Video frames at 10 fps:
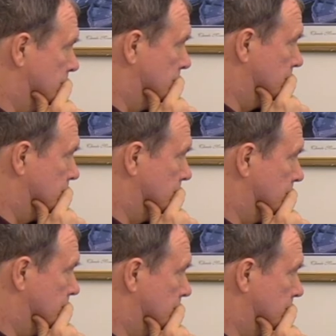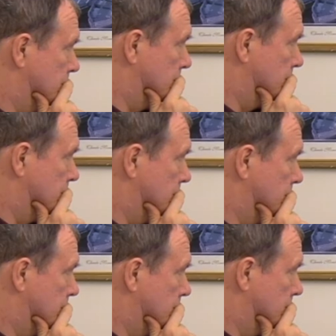
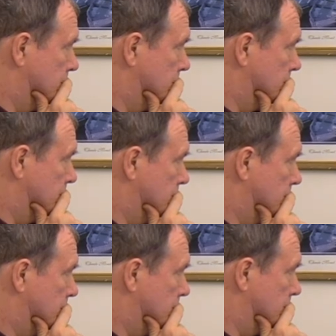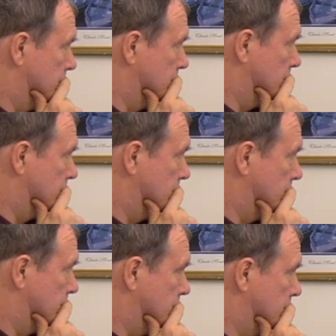
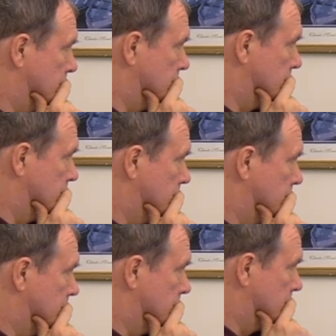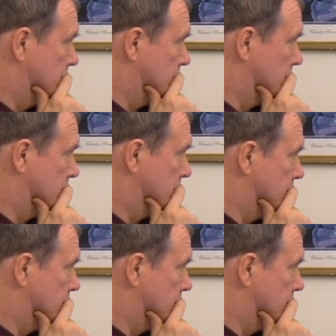(silent)